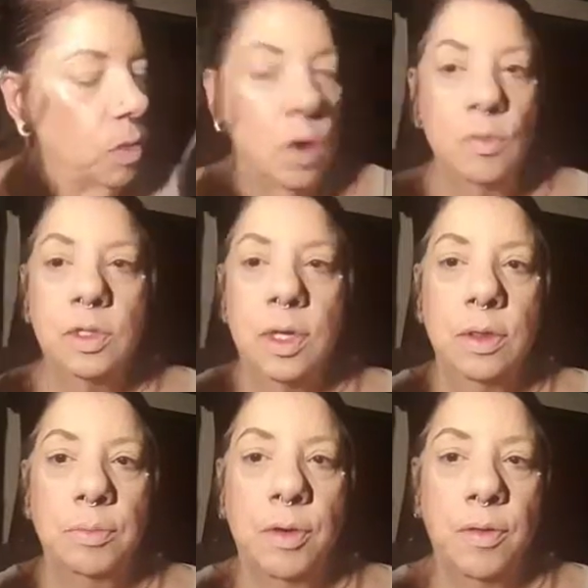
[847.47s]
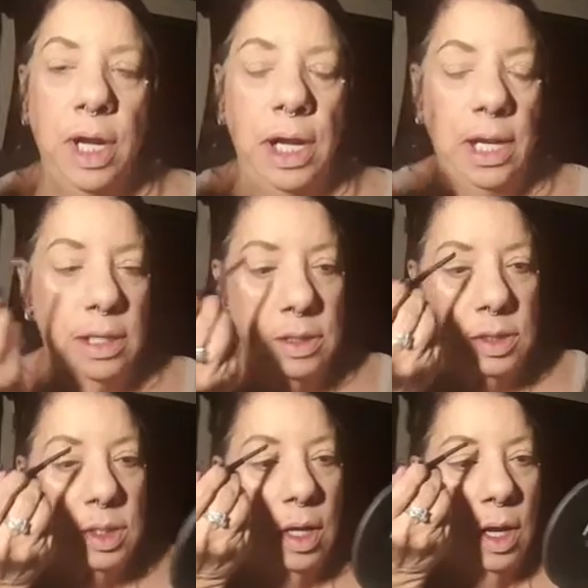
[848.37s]
was in the
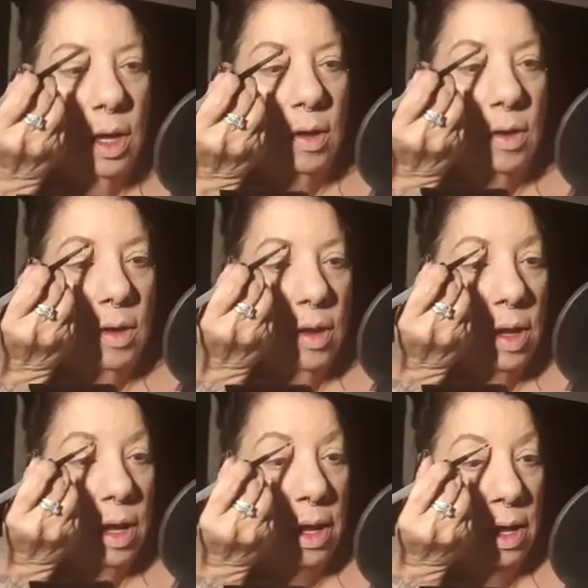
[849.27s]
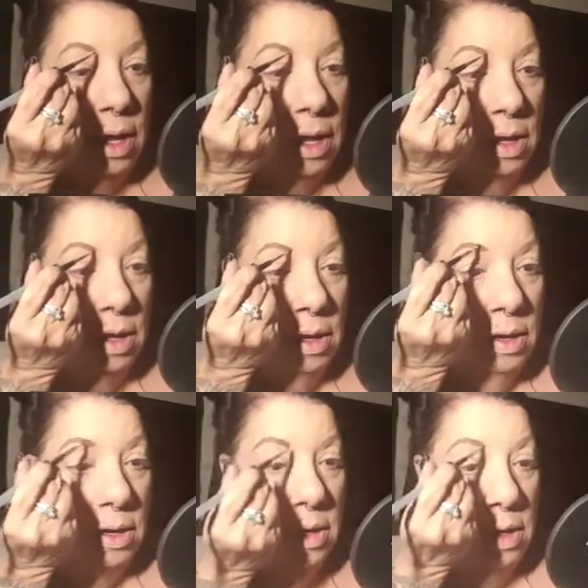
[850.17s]
Marines, and